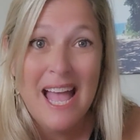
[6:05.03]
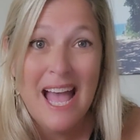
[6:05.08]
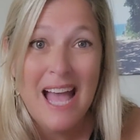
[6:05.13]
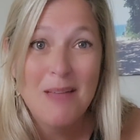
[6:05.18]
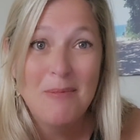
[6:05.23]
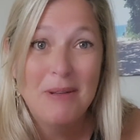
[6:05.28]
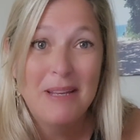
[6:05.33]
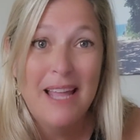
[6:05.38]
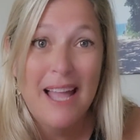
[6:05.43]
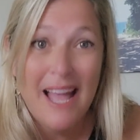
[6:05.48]

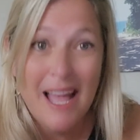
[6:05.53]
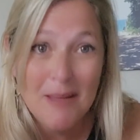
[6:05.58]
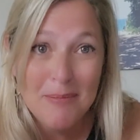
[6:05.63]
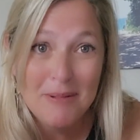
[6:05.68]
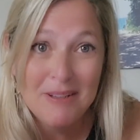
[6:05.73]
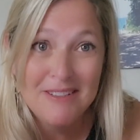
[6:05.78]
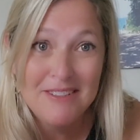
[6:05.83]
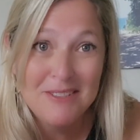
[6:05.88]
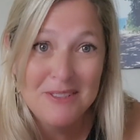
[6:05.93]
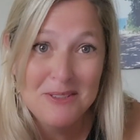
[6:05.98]
I'd be
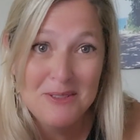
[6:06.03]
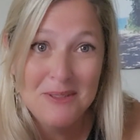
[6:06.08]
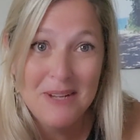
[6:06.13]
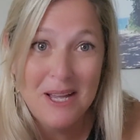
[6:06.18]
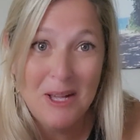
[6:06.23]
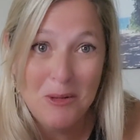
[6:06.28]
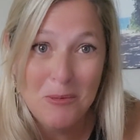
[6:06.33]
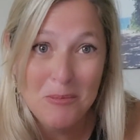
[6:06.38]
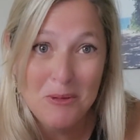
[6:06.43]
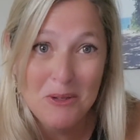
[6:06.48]
happy to
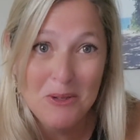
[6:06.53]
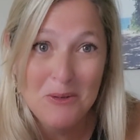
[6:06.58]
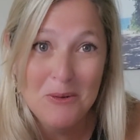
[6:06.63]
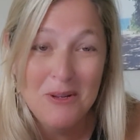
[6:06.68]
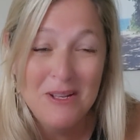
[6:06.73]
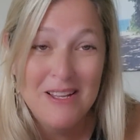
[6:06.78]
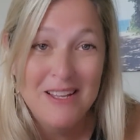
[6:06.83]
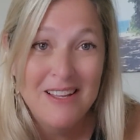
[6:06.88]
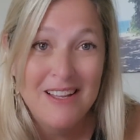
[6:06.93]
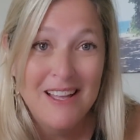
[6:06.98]
help
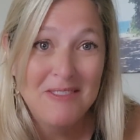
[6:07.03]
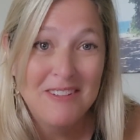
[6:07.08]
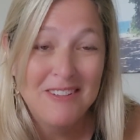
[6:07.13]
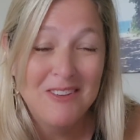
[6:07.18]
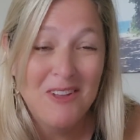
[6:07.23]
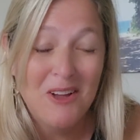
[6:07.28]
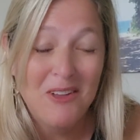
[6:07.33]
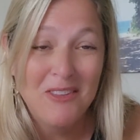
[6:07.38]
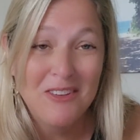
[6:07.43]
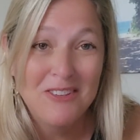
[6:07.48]
you
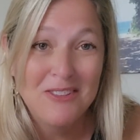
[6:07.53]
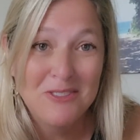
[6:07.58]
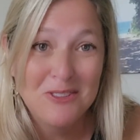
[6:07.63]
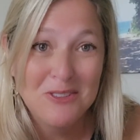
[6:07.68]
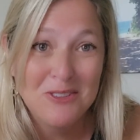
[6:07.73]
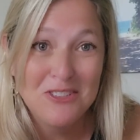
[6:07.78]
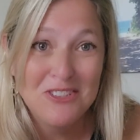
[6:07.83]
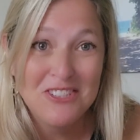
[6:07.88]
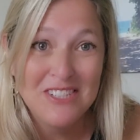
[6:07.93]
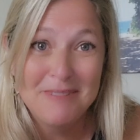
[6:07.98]
along the
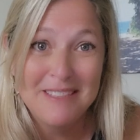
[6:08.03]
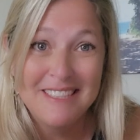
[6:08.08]
search.